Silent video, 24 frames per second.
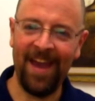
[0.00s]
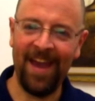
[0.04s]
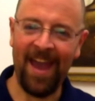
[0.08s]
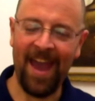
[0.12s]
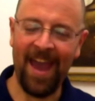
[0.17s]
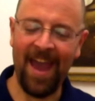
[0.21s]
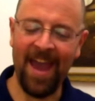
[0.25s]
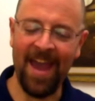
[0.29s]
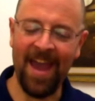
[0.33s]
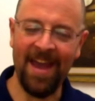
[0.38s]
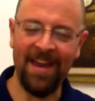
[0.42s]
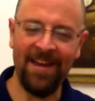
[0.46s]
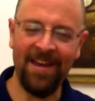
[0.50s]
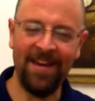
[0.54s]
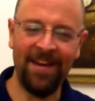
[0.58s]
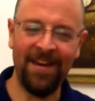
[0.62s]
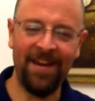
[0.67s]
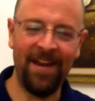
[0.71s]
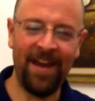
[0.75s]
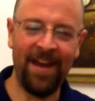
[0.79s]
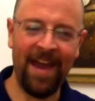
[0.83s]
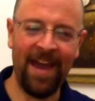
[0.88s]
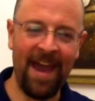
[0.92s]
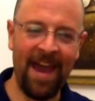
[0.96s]
And
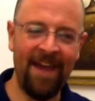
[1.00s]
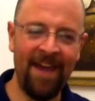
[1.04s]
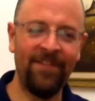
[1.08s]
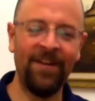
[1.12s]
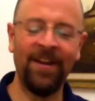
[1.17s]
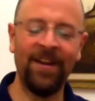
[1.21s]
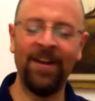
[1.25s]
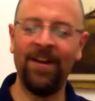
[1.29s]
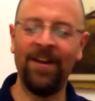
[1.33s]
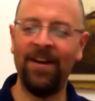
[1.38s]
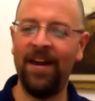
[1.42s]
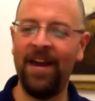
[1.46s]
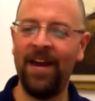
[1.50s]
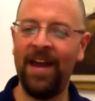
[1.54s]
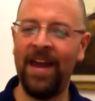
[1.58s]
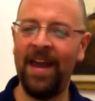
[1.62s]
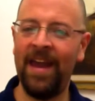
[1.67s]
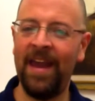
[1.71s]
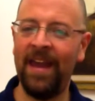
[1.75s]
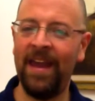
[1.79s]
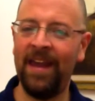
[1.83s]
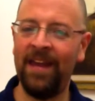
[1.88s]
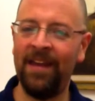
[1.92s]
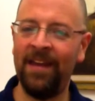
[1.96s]
having
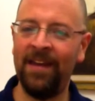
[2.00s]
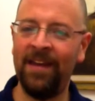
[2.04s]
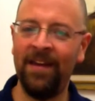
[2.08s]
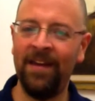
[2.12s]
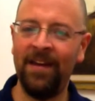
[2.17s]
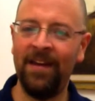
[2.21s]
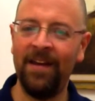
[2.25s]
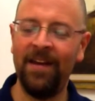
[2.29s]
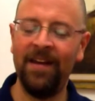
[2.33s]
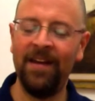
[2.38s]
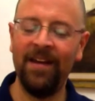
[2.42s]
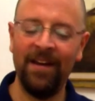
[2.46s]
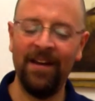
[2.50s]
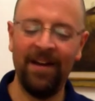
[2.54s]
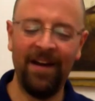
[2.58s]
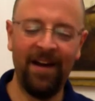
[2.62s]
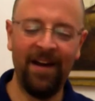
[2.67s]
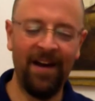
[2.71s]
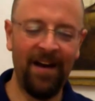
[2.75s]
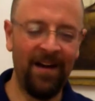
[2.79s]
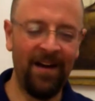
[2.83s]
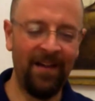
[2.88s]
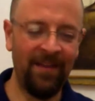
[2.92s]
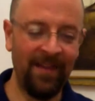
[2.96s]
a
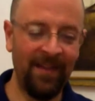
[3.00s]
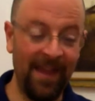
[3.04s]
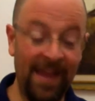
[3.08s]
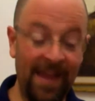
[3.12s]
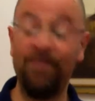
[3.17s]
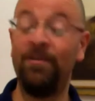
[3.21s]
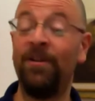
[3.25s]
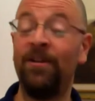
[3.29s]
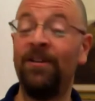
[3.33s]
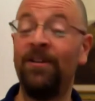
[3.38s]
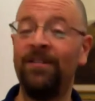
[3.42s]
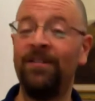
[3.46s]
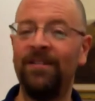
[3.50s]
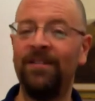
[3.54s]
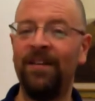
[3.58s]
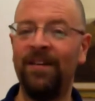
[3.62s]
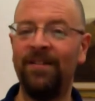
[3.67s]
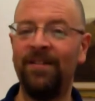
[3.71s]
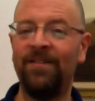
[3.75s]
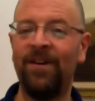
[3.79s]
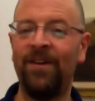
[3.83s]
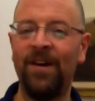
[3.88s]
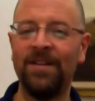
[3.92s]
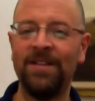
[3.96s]
label
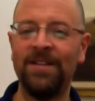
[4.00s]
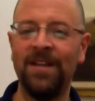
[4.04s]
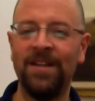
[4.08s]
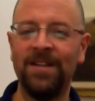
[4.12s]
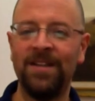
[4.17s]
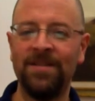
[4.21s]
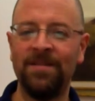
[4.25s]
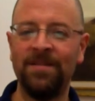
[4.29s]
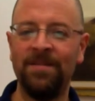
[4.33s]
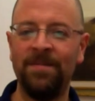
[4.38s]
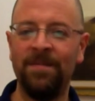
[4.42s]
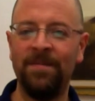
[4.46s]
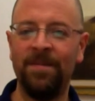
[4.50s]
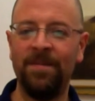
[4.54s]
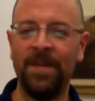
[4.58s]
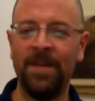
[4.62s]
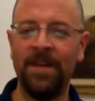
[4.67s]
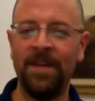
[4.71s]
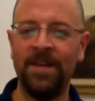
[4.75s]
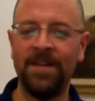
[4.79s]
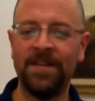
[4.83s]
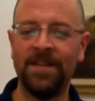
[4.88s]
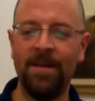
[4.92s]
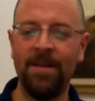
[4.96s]
of autism
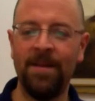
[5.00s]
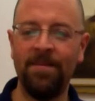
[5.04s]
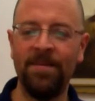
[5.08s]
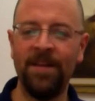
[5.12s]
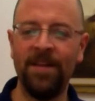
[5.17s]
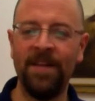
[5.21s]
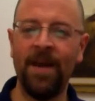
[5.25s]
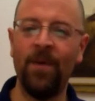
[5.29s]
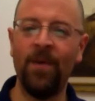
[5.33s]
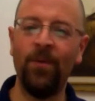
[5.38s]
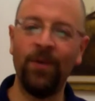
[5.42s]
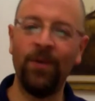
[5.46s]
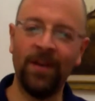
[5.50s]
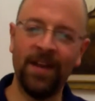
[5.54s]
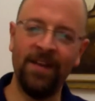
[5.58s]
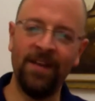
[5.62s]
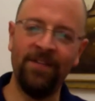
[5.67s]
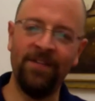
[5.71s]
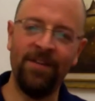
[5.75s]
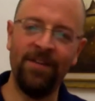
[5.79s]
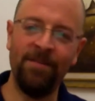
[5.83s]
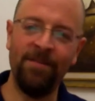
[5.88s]
is something that will give him